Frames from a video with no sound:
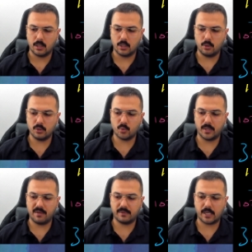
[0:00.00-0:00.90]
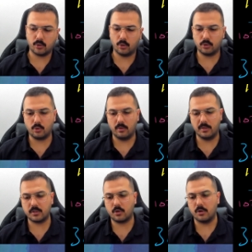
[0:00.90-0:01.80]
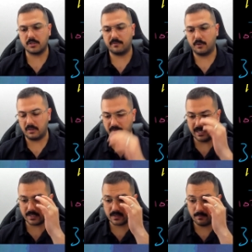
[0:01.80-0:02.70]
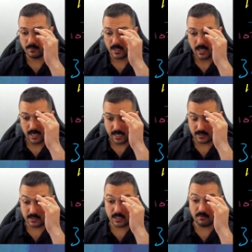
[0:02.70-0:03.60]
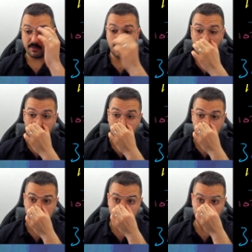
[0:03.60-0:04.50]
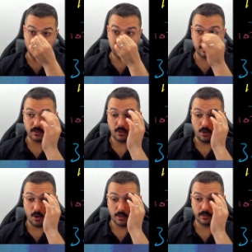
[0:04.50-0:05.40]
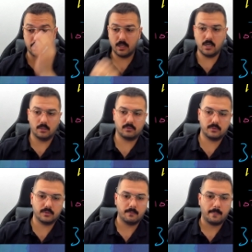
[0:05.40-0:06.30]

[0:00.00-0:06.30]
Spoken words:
Use whatever I taught you in this course for the VLSM and see if the numbers meet or not.